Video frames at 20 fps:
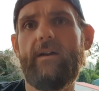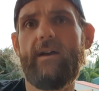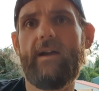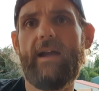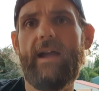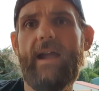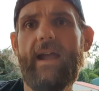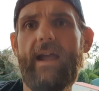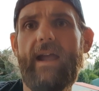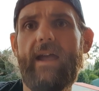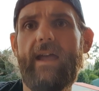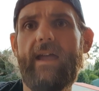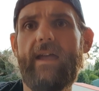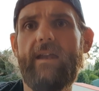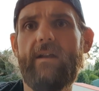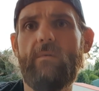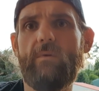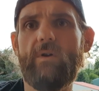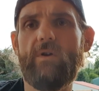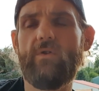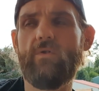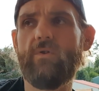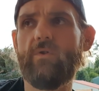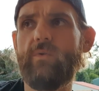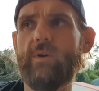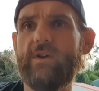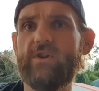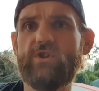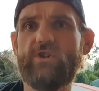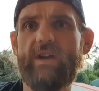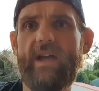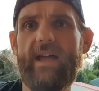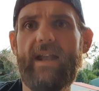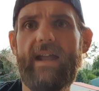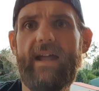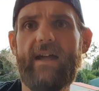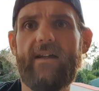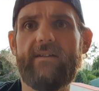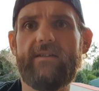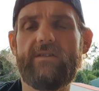And I want to do a quick shout
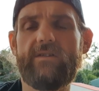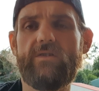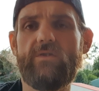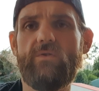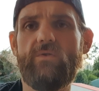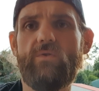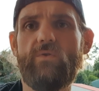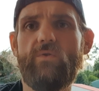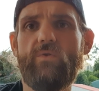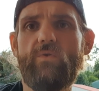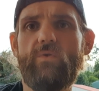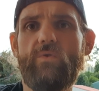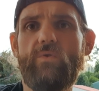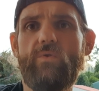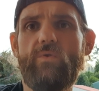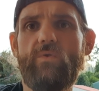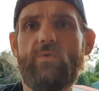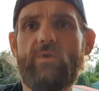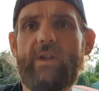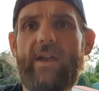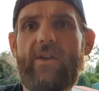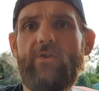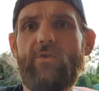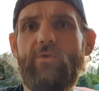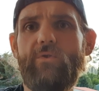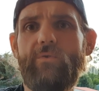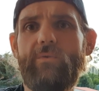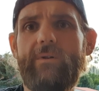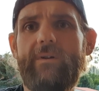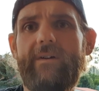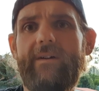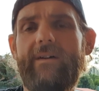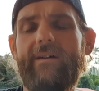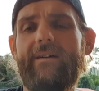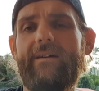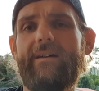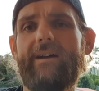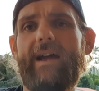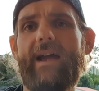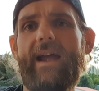out to Daniel
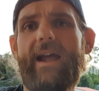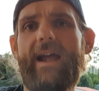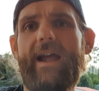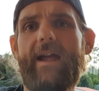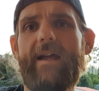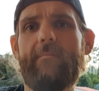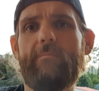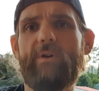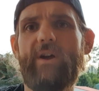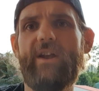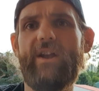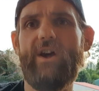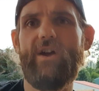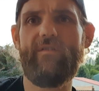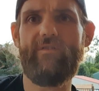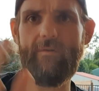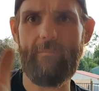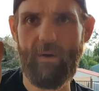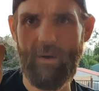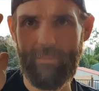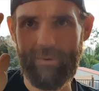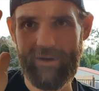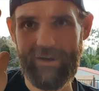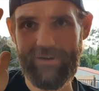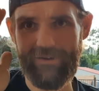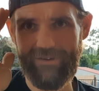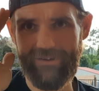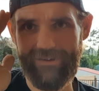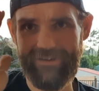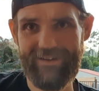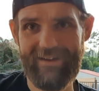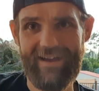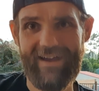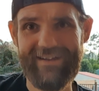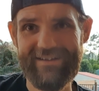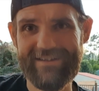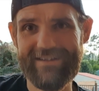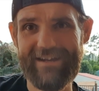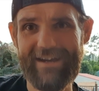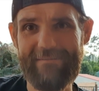and Brando for popping in
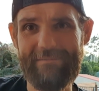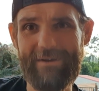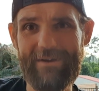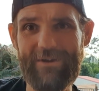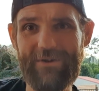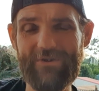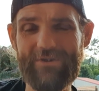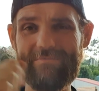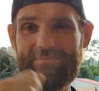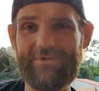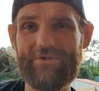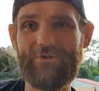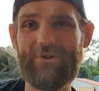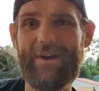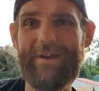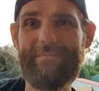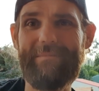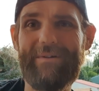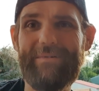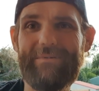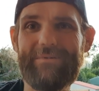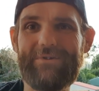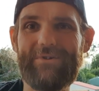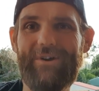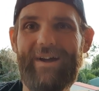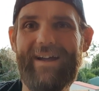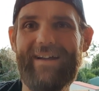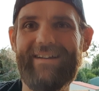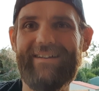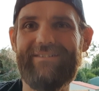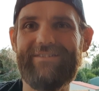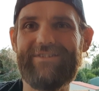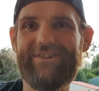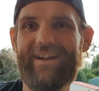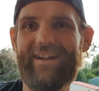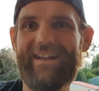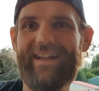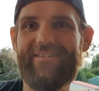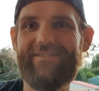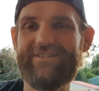and seeing me do some stream. It was great. It was
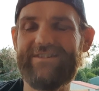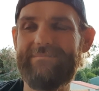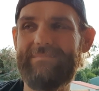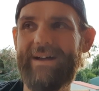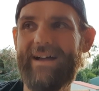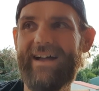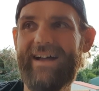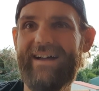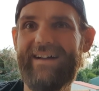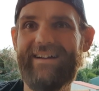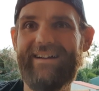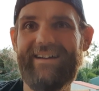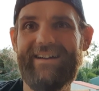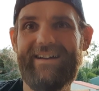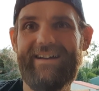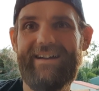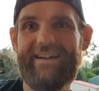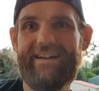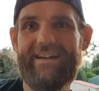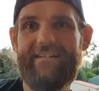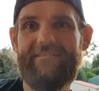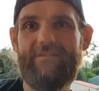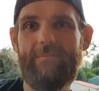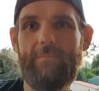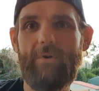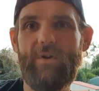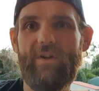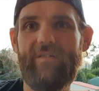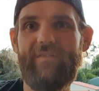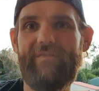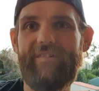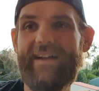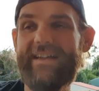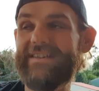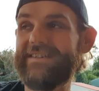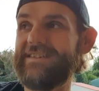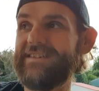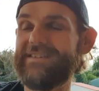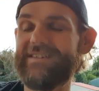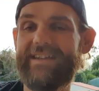great to have some familiar
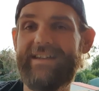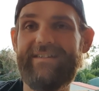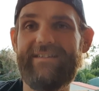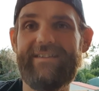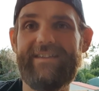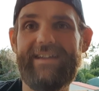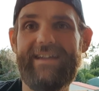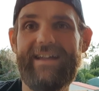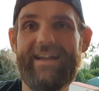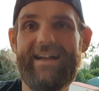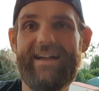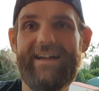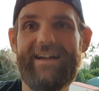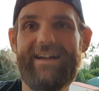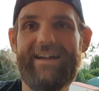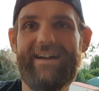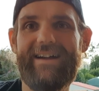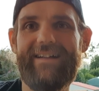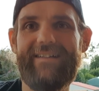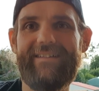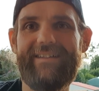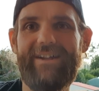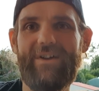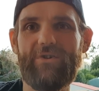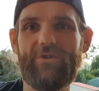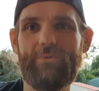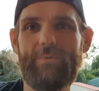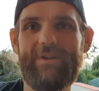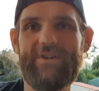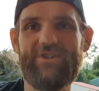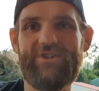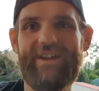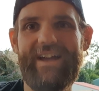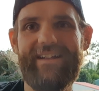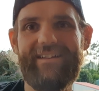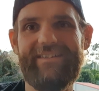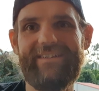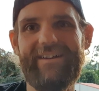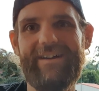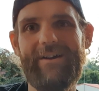faces in the old Twitch
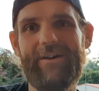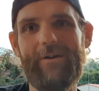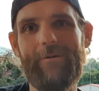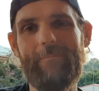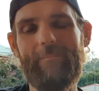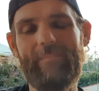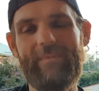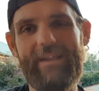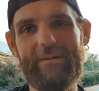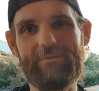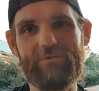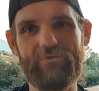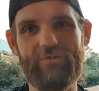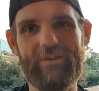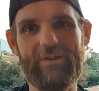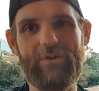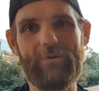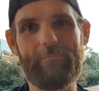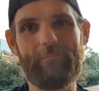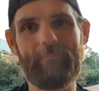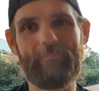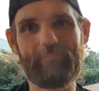chat, so that was really good.